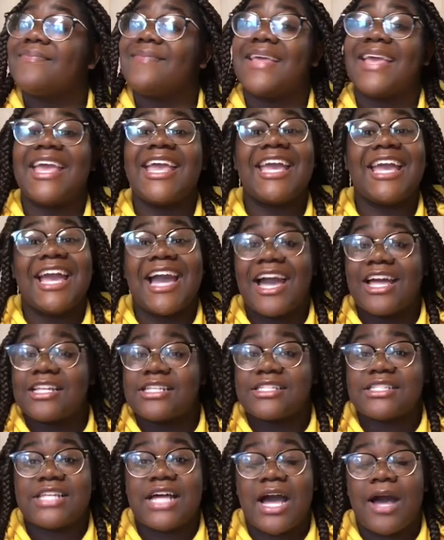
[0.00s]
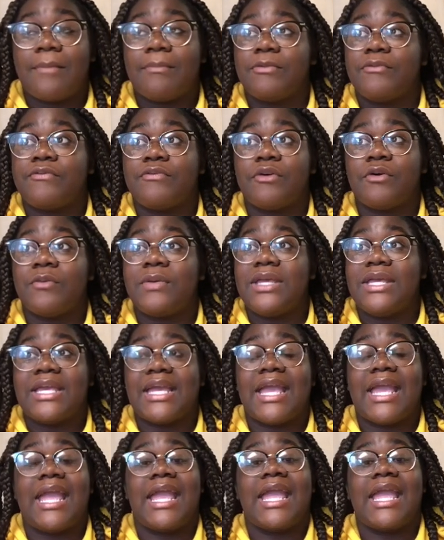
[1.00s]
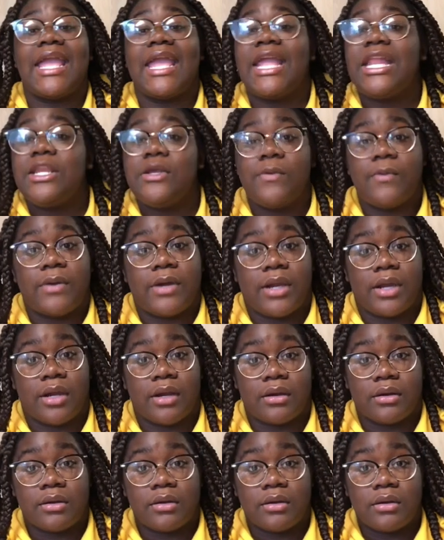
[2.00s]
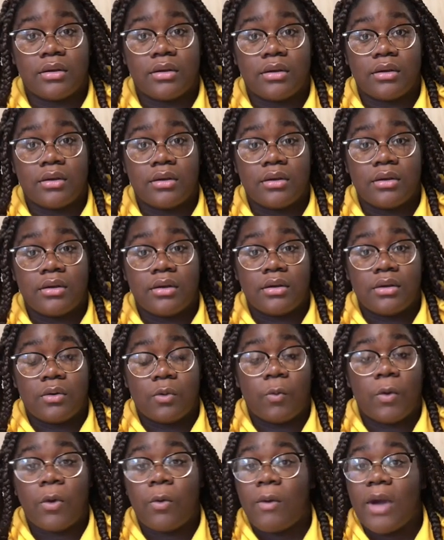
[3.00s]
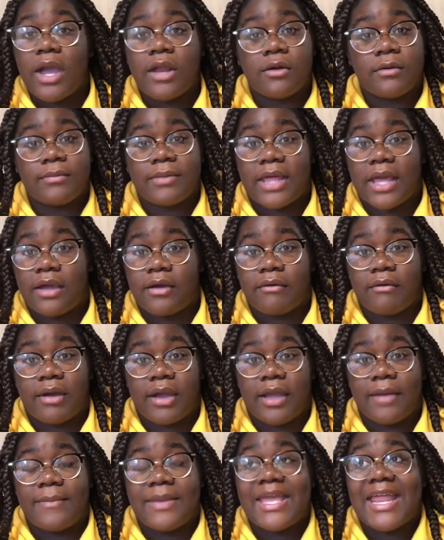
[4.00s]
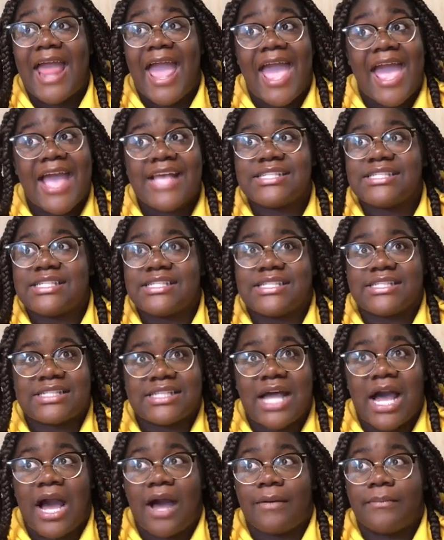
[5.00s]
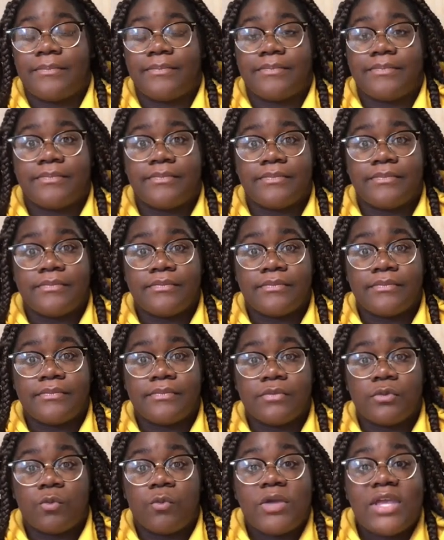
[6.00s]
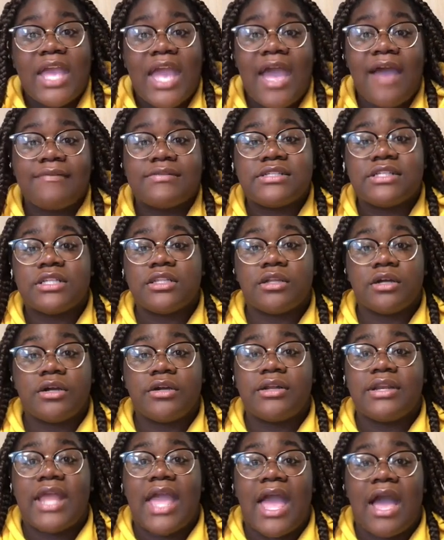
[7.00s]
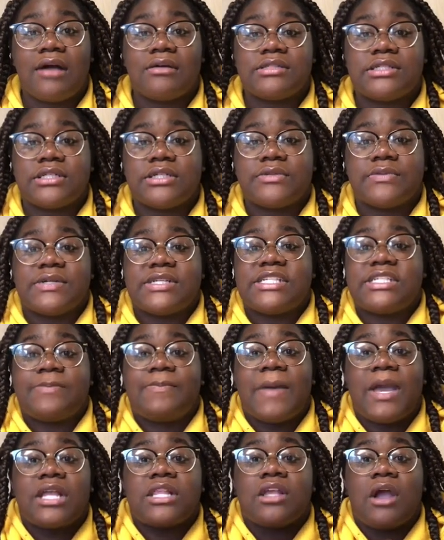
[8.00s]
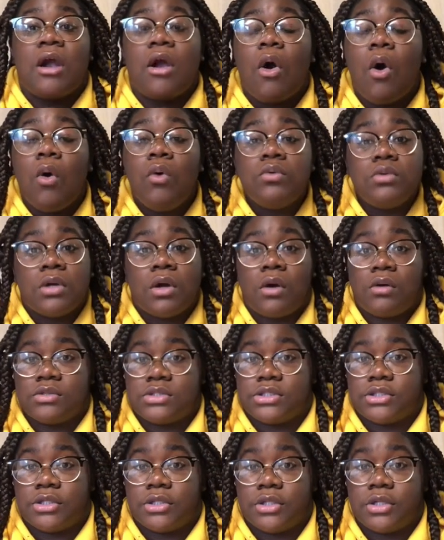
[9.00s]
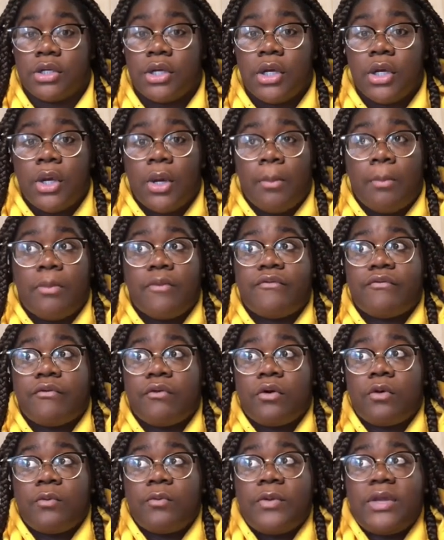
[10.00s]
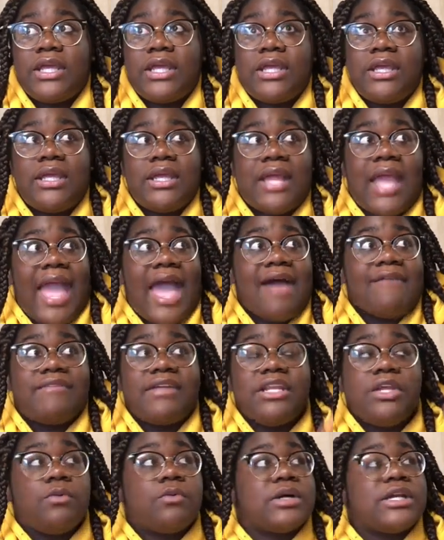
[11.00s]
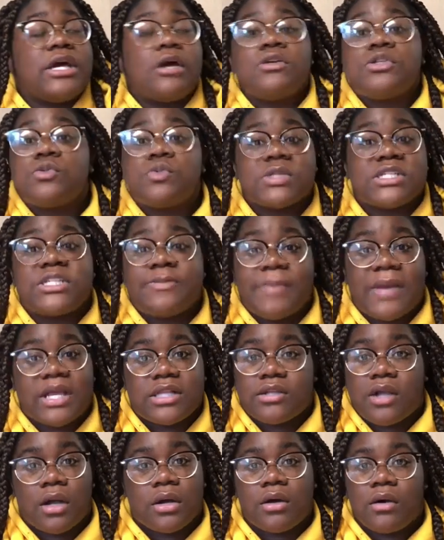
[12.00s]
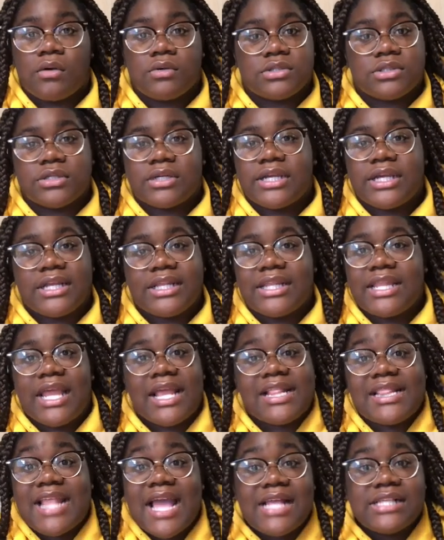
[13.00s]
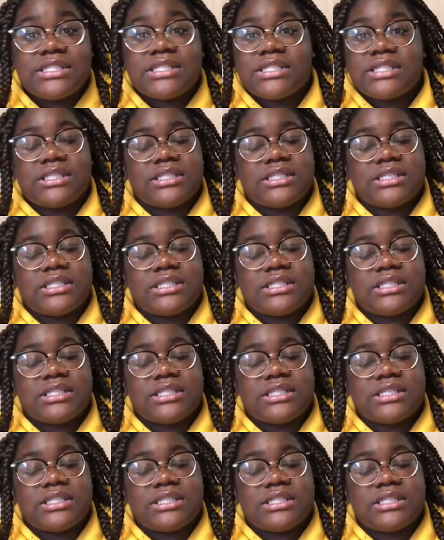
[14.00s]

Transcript: it gotta stop before we get anywhere with white on black crime. It has to stop. We have to learn how to respect our own culture before we have anyone else respect our culture. And that's